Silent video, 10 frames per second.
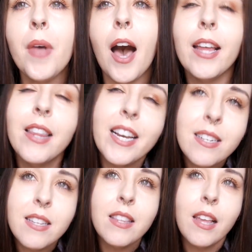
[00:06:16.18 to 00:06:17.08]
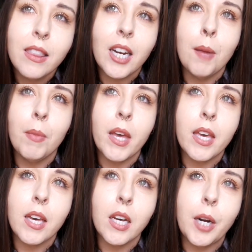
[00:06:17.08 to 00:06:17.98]
I'd like to think that I'm
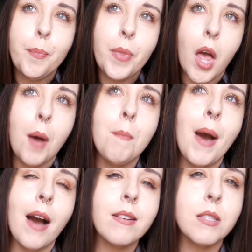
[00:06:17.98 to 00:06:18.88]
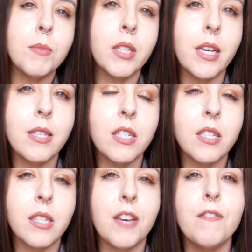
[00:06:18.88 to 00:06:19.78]
like a
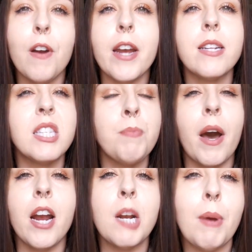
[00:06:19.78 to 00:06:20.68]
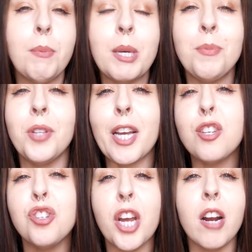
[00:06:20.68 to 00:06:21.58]
maximalist, like very inspired by people like
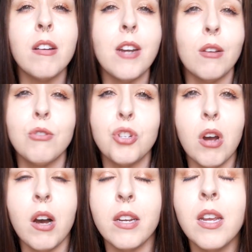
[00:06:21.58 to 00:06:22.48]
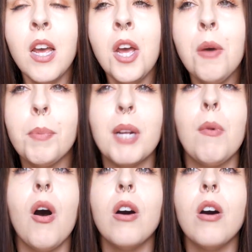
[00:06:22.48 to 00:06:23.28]
Cher and Elton John, but I'm